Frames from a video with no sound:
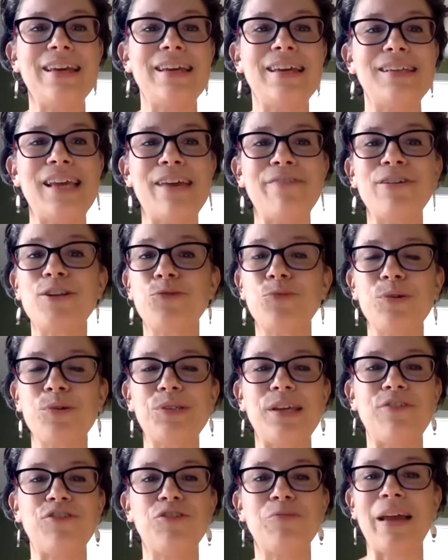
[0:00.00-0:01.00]
David has
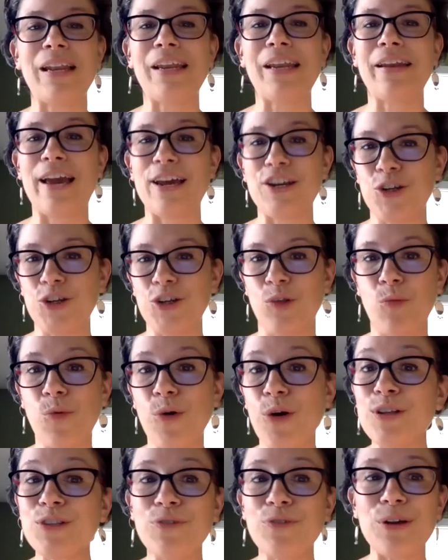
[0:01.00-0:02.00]
received many national
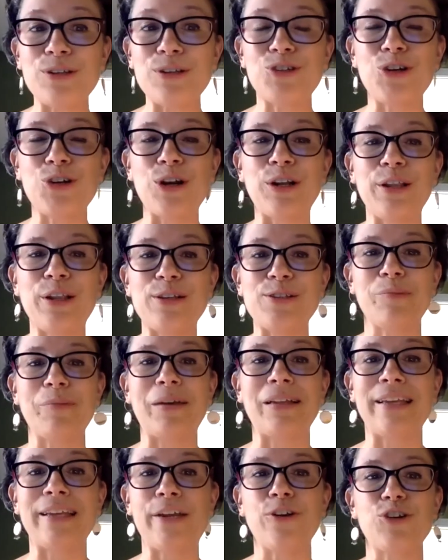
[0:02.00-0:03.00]
awards for his journalism
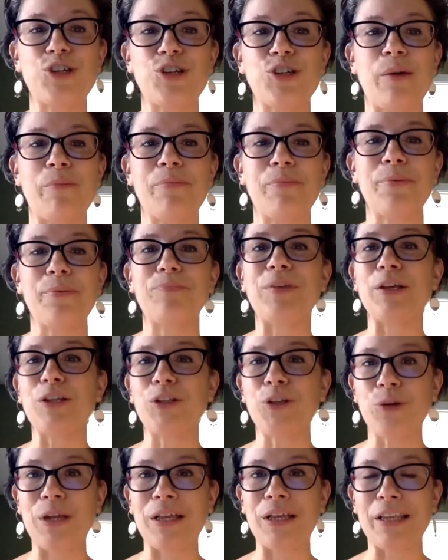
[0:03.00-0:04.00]
and leadership,
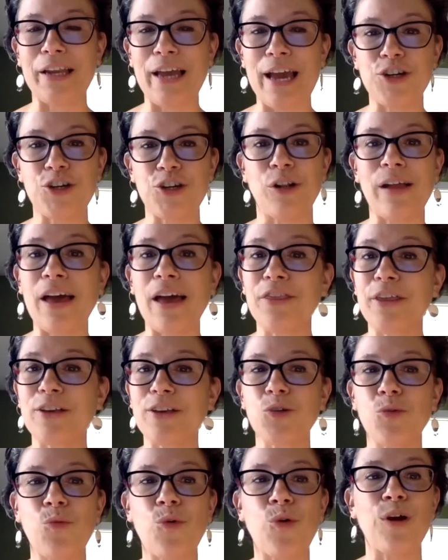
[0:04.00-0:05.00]
including the National
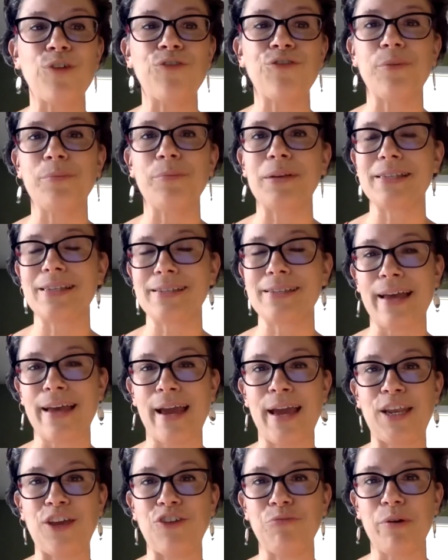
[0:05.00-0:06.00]
Ethics Award from the
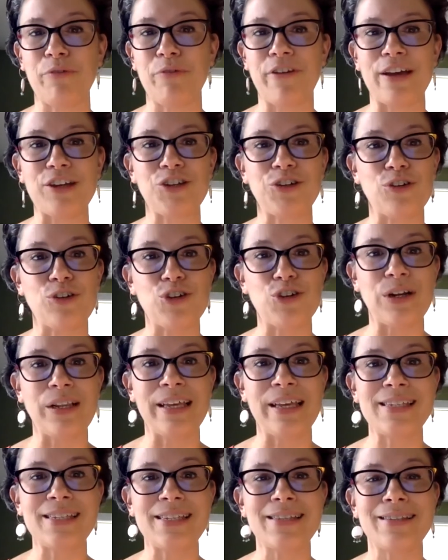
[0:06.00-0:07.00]
Society of Professional
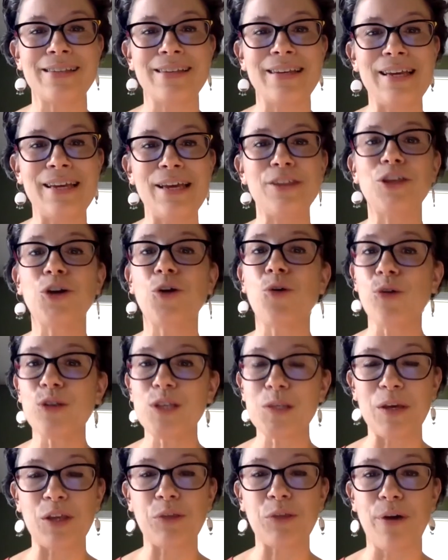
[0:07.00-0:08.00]
Journalists the
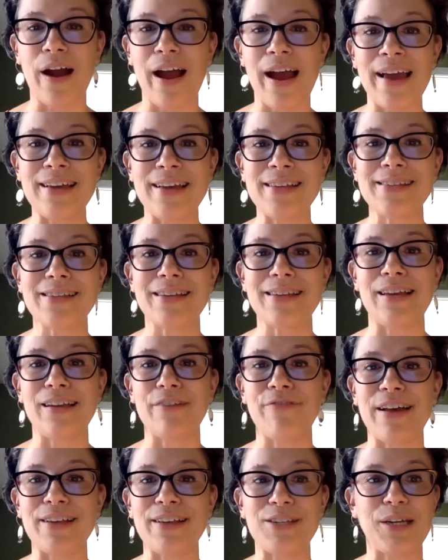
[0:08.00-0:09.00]
Goldsmith Prize in
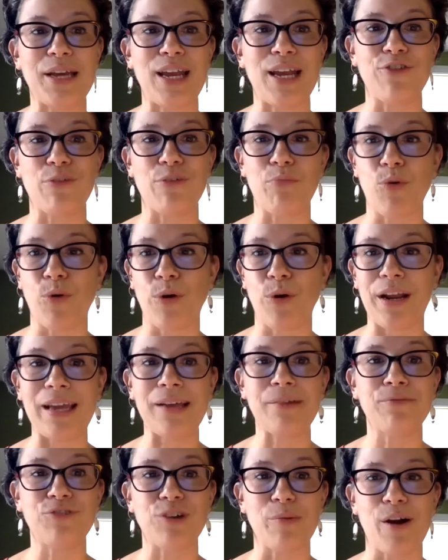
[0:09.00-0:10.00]
Investigative
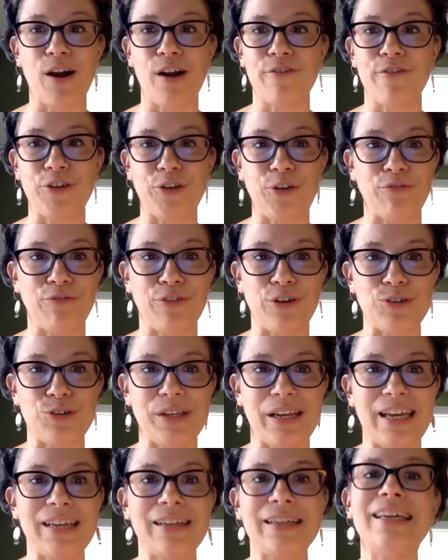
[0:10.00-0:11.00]
Reporting from Harvard
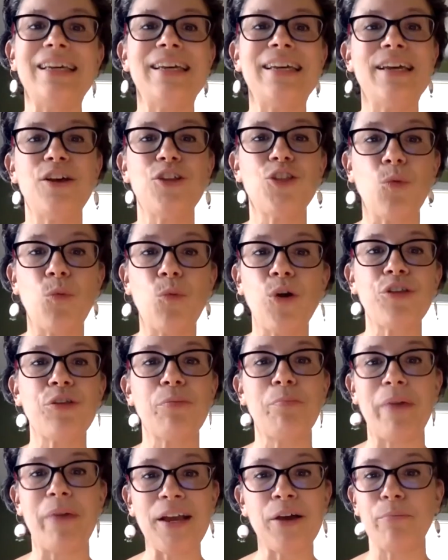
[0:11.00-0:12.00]
University, the
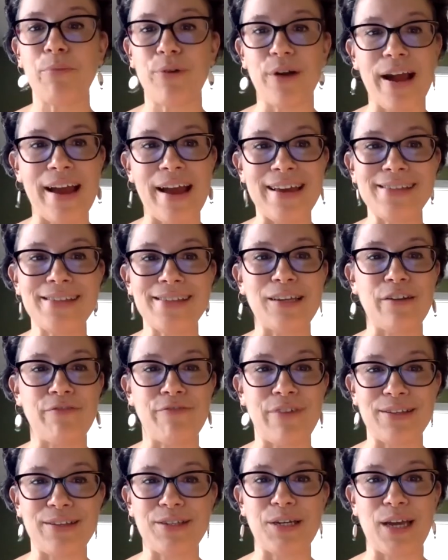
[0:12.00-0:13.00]
Worth Bingham Prize in
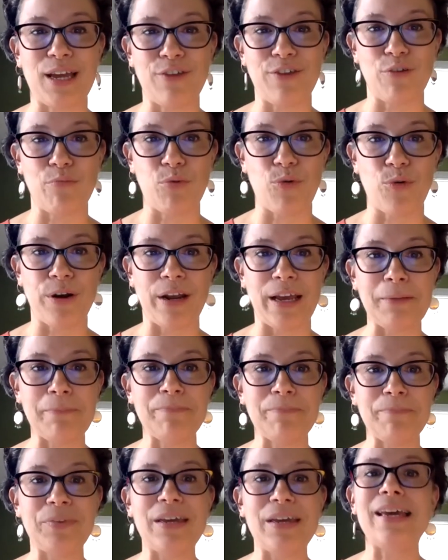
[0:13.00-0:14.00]
Investigative Reporting,
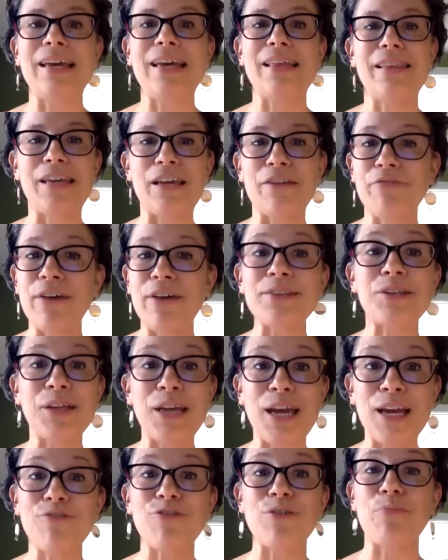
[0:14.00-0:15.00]
the
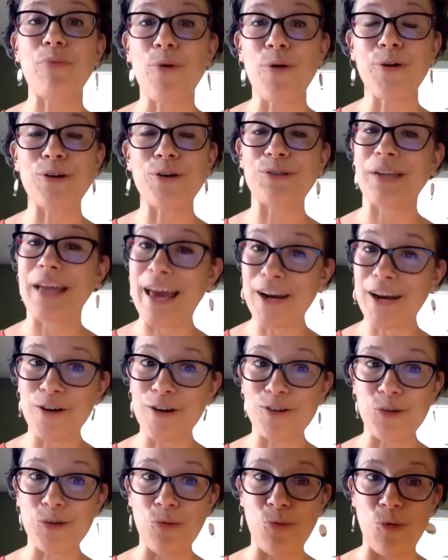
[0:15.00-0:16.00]
Investigative Reporters and
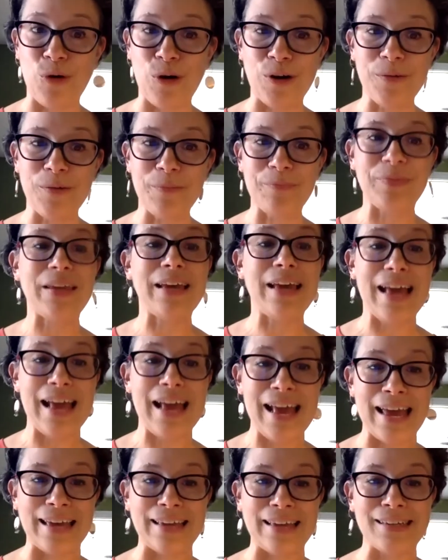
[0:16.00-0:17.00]
Editors Award,
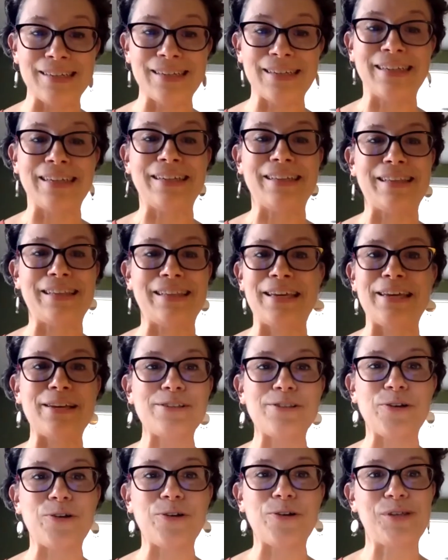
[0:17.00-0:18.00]
and the
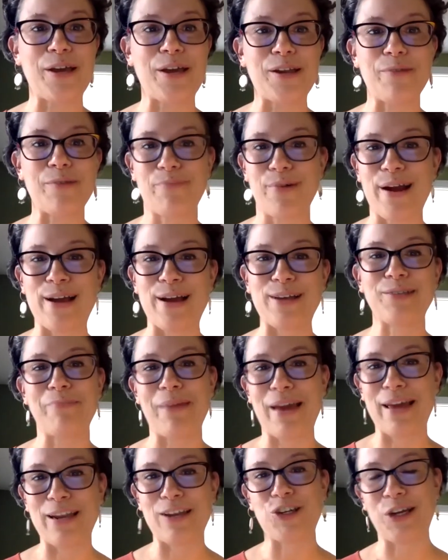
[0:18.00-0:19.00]
Associated Press
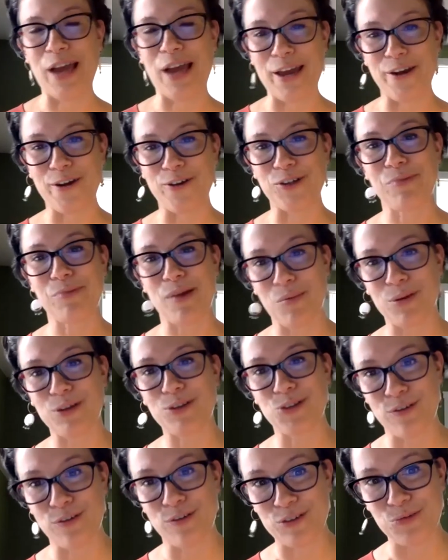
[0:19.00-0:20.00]
Managing Editors Public
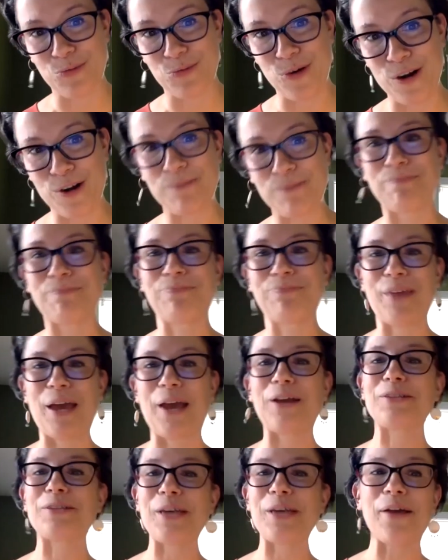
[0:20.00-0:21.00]
Service Award. I
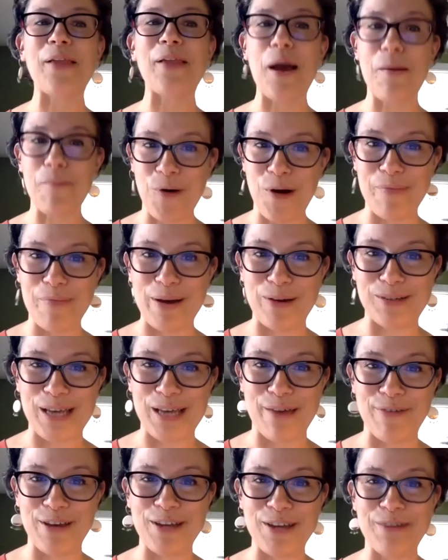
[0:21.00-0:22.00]
could say a lot more about
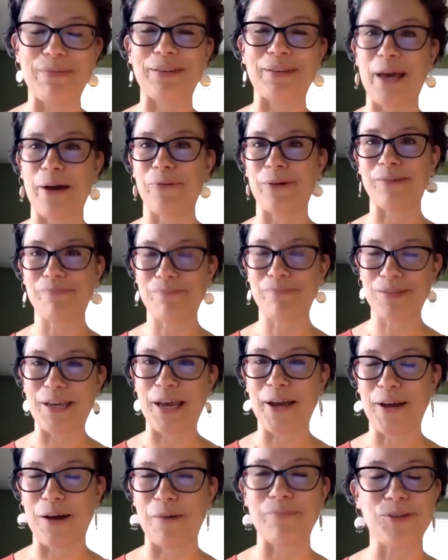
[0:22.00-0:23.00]
David, but that would
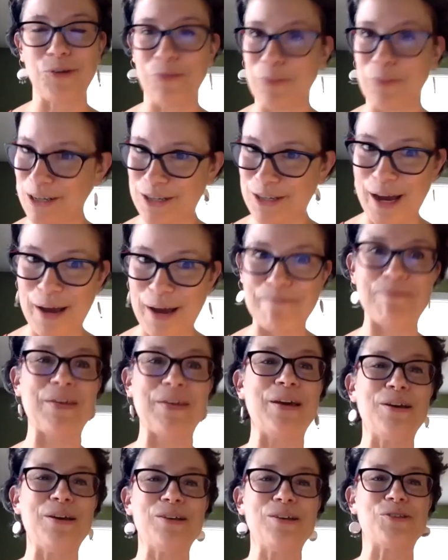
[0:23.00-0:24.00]
take up too much time.
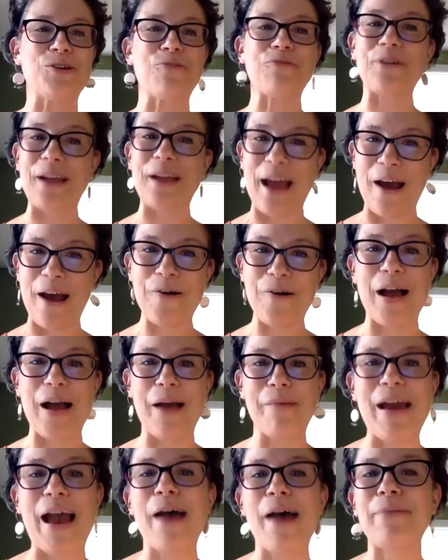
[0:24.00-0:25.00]
So for now,
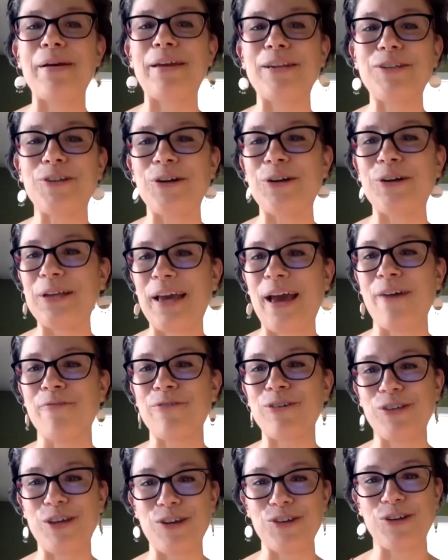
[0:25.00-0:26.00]
I'm happy to turn the
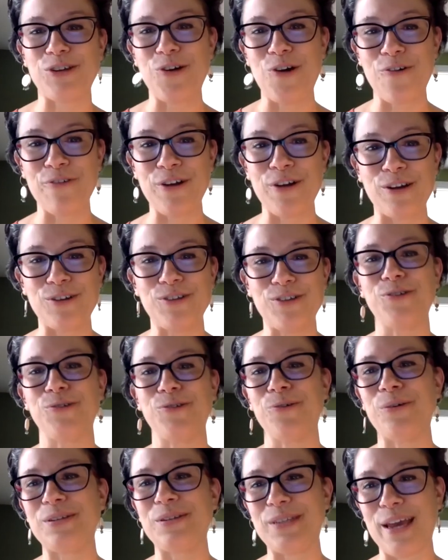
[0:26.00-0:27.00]
conversation over
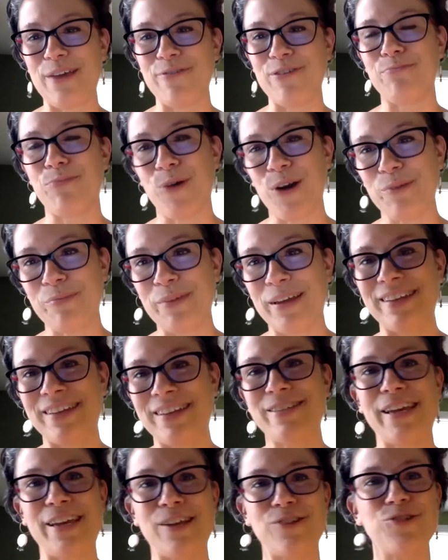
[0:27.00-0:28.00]
to David Boardman
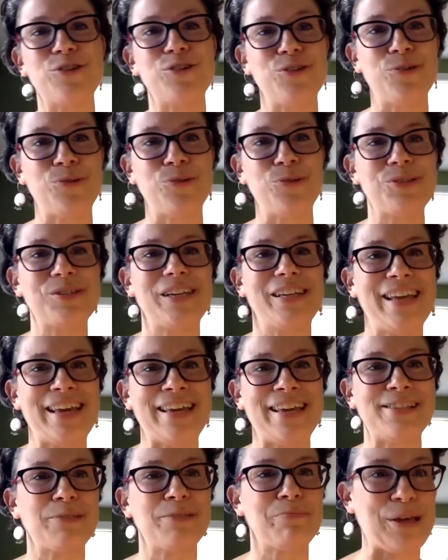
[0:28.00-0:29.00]
to introduce
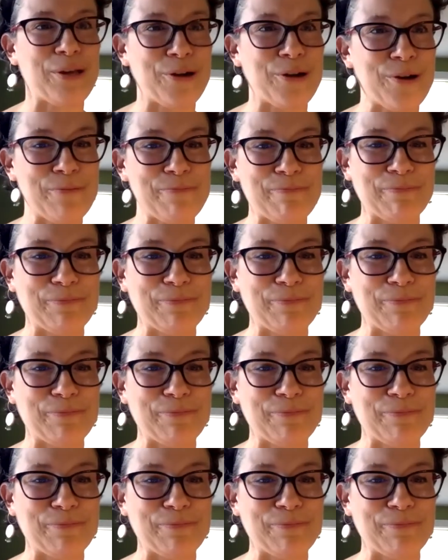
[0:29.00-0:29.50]
today's speaker.